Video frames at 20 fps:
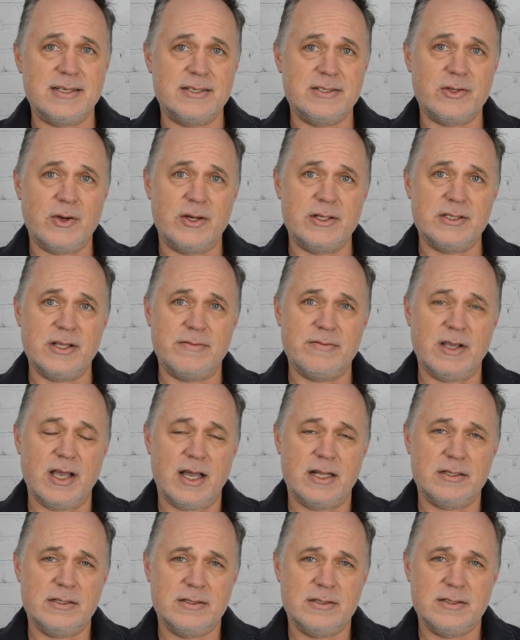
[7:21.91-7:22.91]
And as always, love
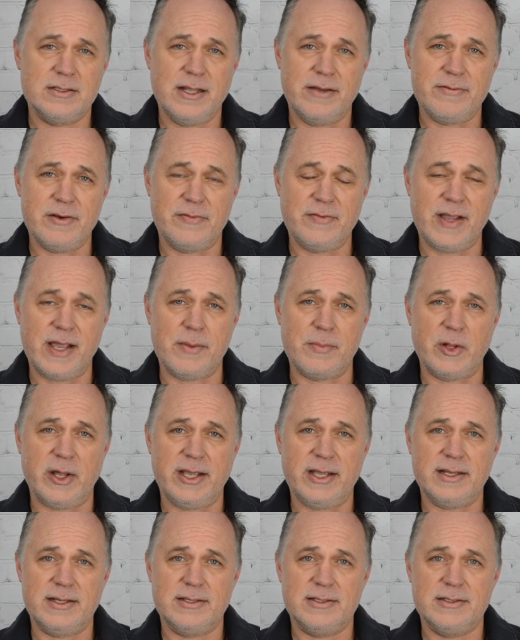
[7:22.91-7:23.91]
God, love your
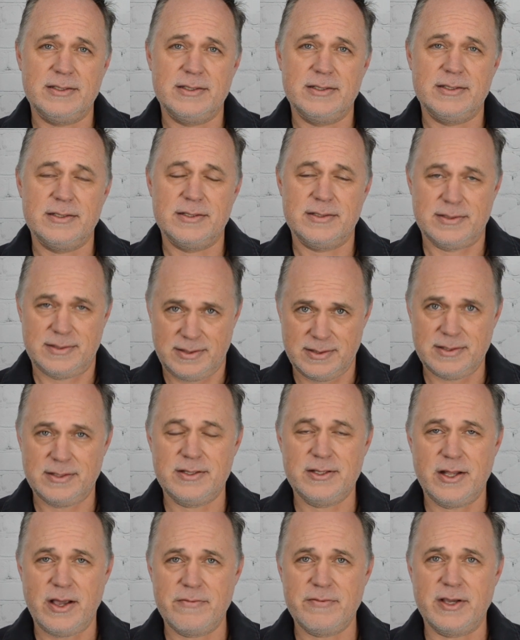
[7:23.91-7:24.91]
family,
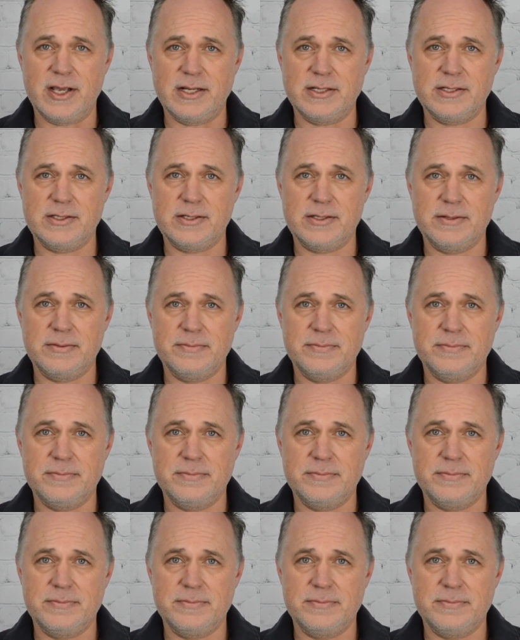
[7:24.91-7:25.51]
love guns.